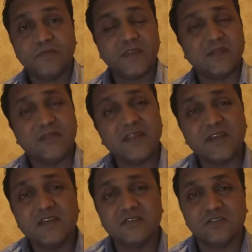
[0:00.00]
There are many
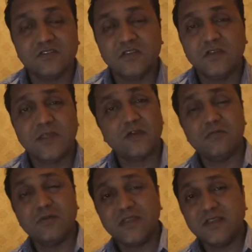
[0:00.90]
reasons. There
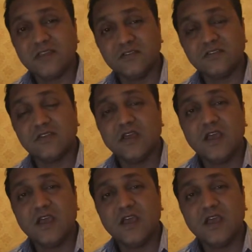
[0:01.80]
could be many reasons.